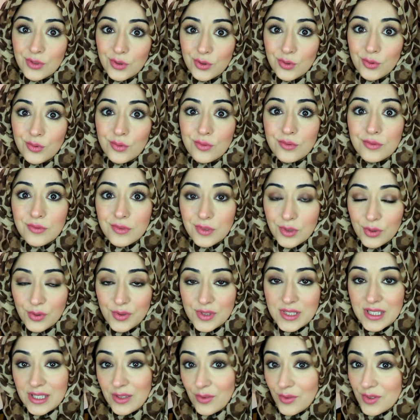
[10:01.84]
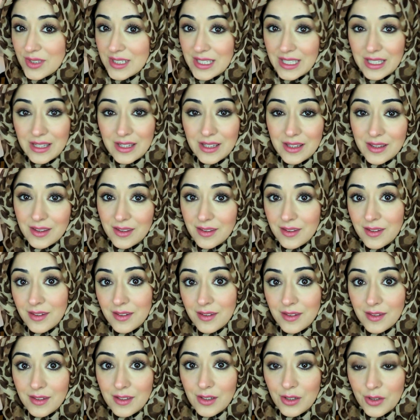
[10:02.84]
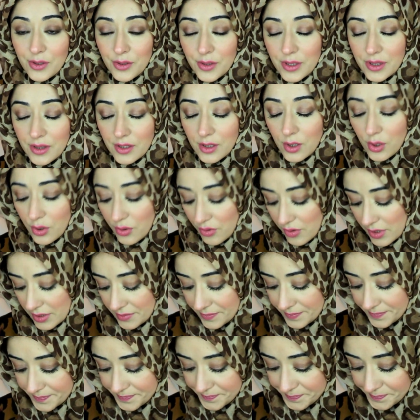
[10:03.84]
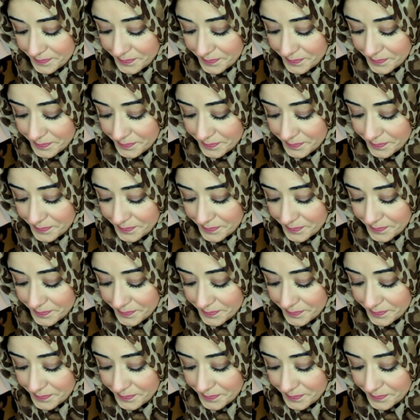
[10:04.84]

you losing your teeth and, you know, in the long run.